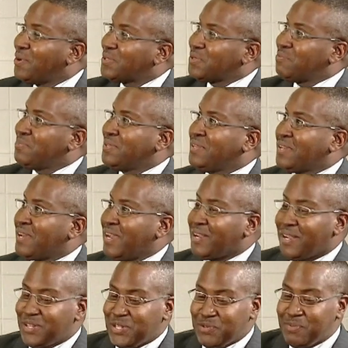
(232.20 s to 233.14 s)
What's it been
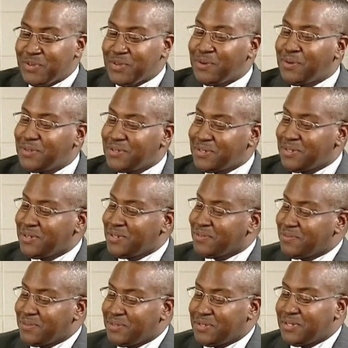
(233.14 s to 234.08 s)
like as you've been going to the
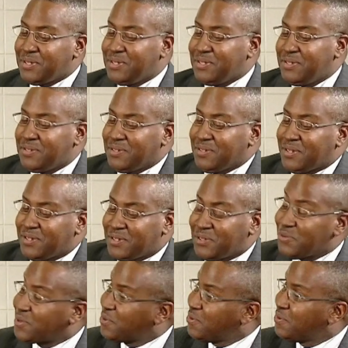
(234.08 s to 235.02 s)
different cities
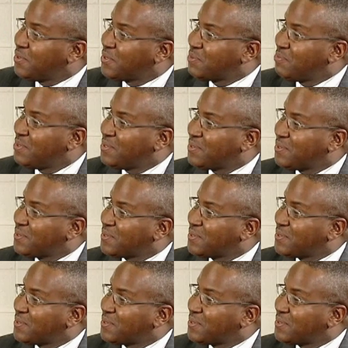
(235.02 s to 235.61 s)
to recruit those mentors?